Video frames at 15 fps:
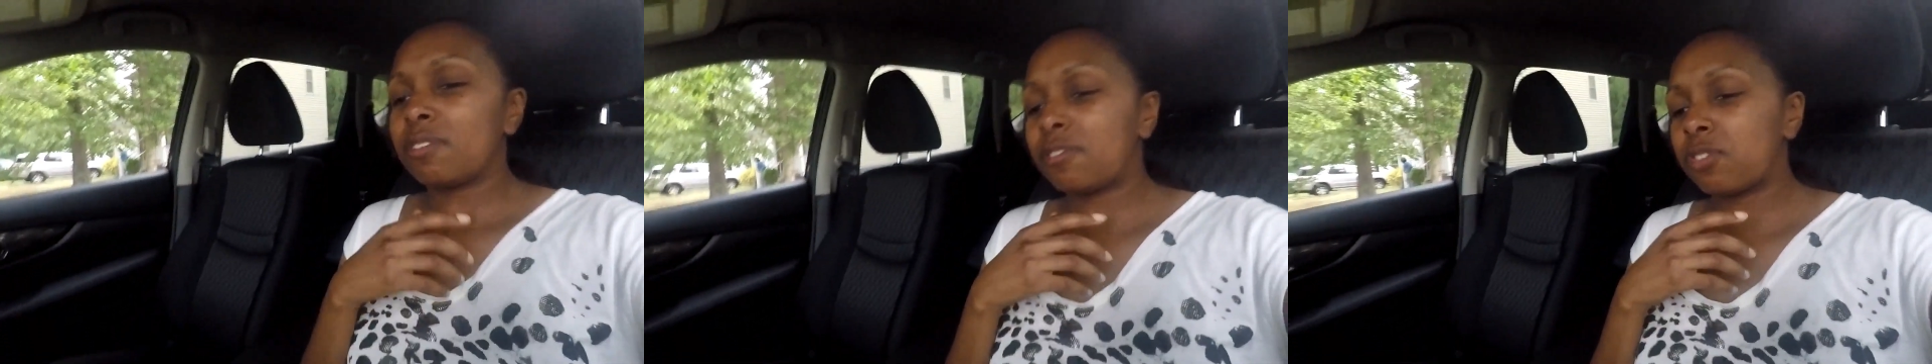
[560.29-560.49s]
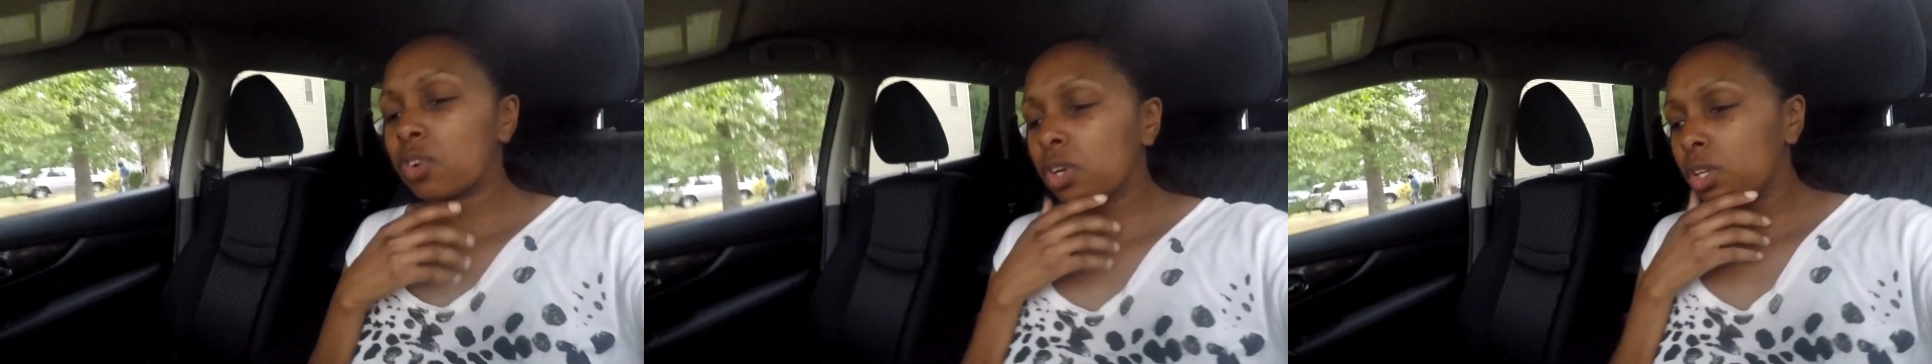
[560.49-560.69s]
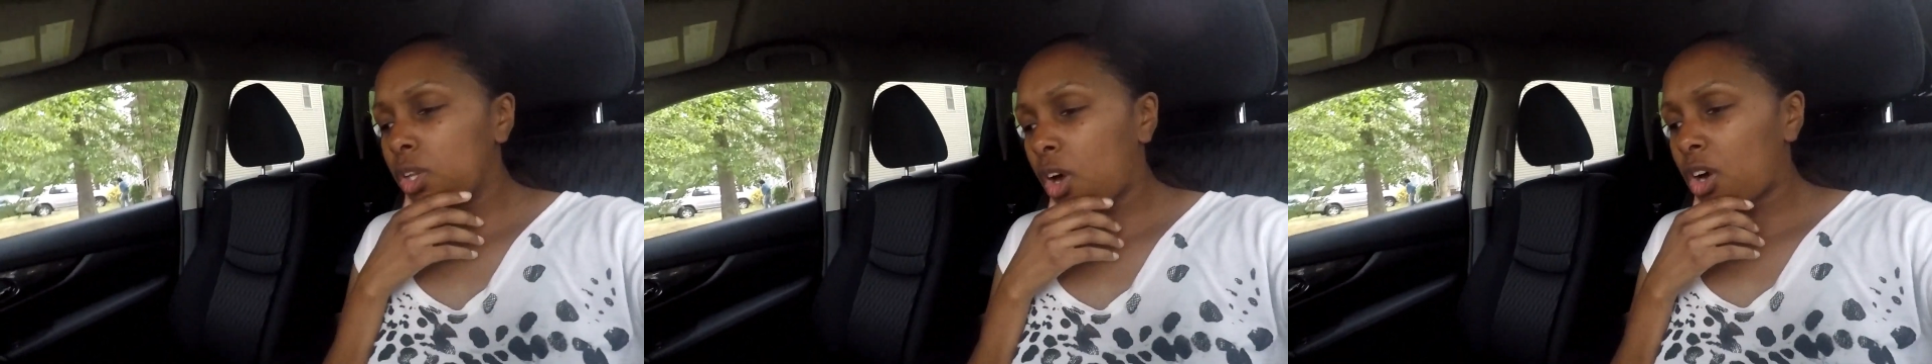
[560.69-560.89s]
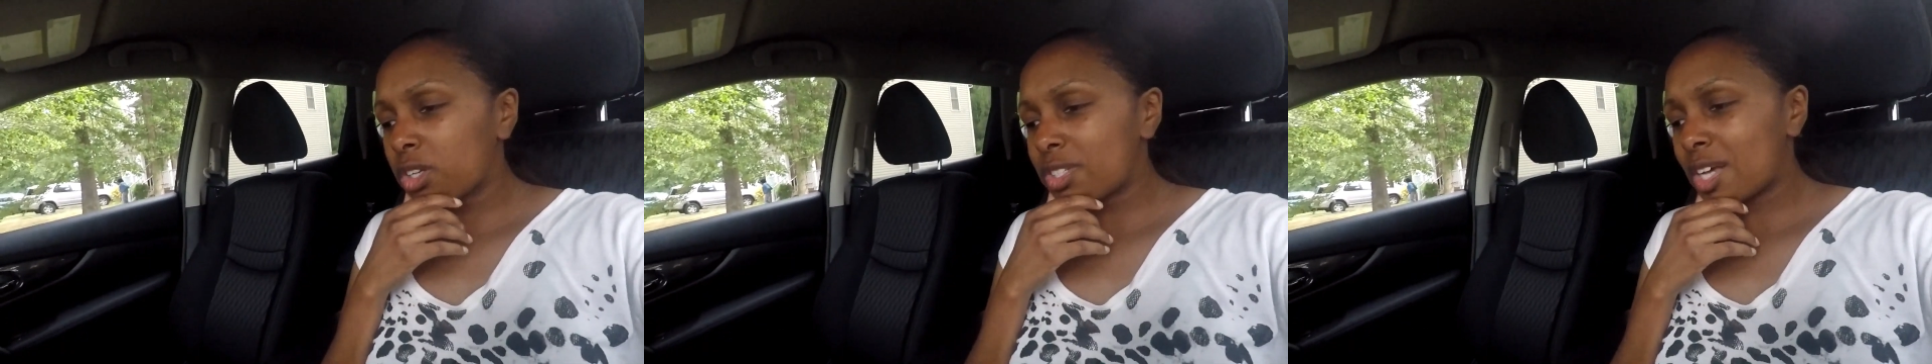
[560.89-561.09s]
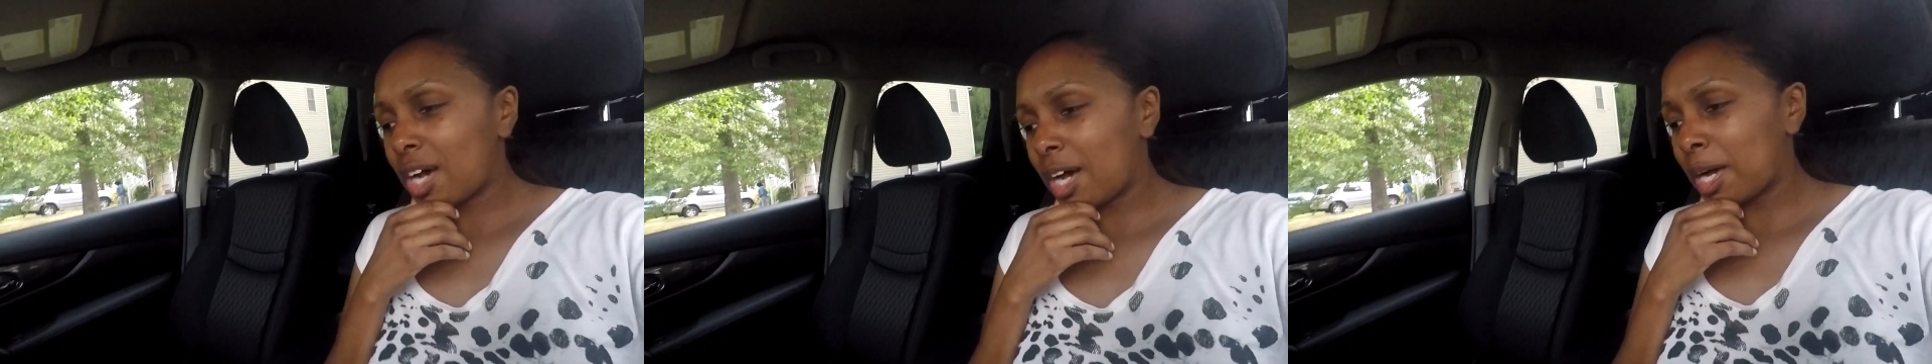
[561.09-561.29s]
For a long
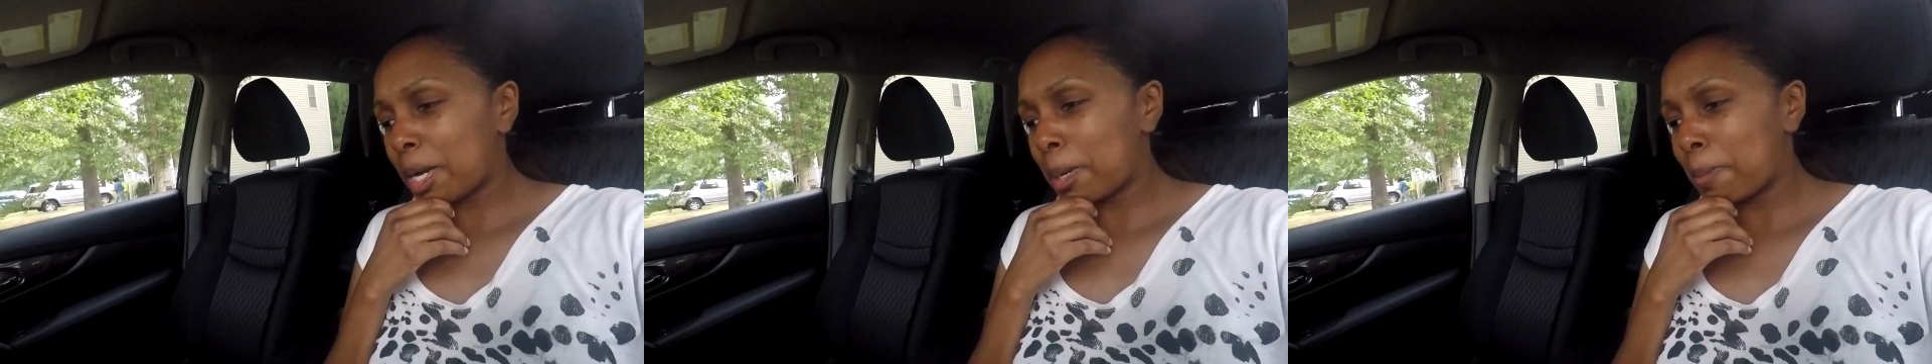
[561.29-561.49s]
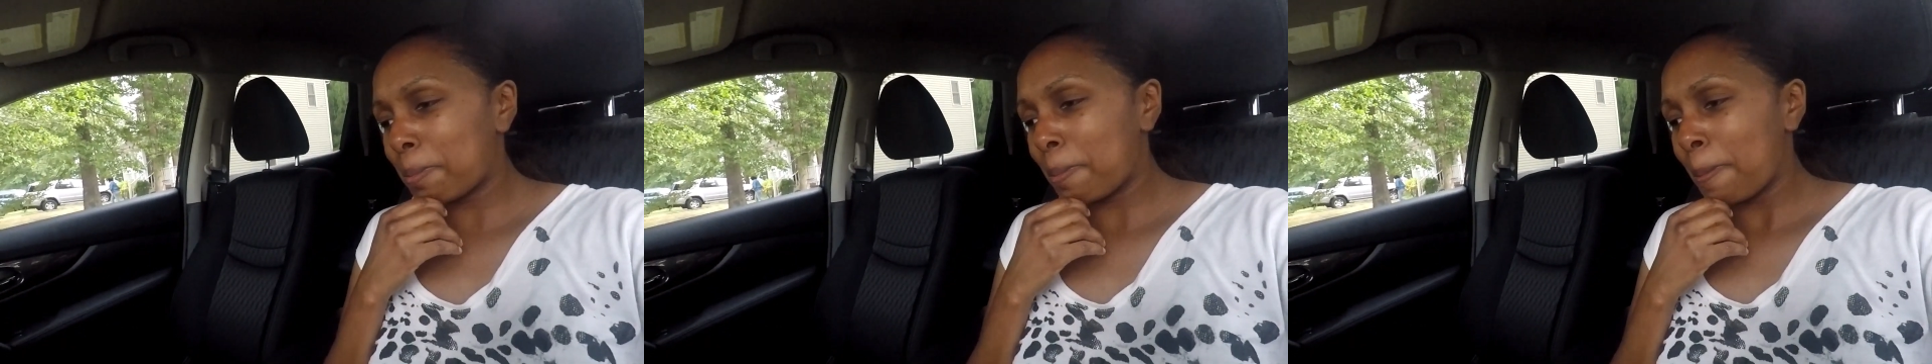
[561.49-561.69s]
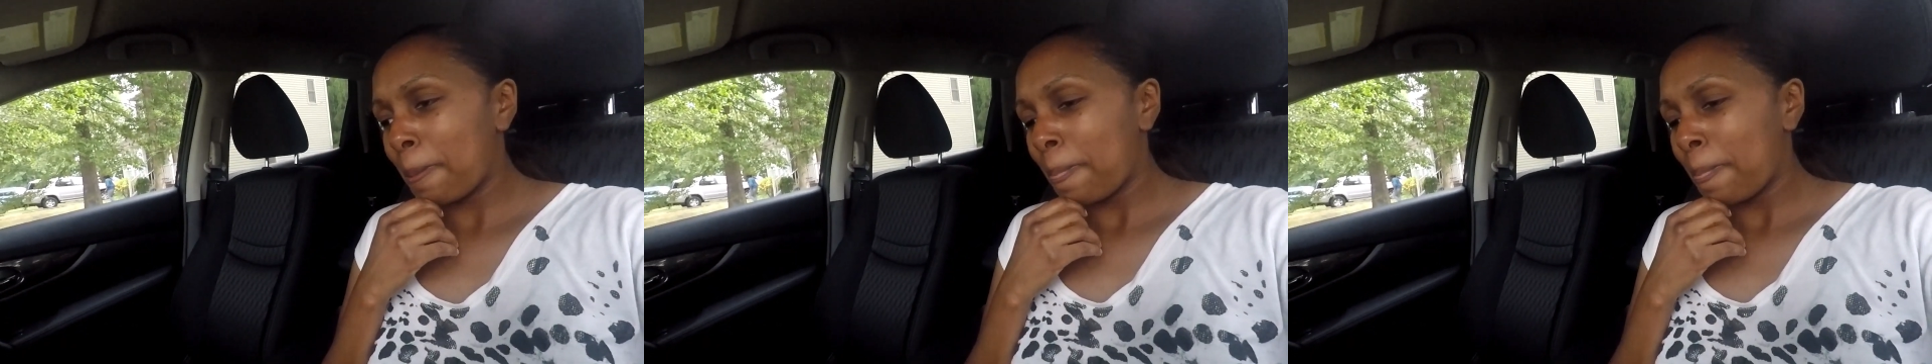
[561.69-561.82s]
time,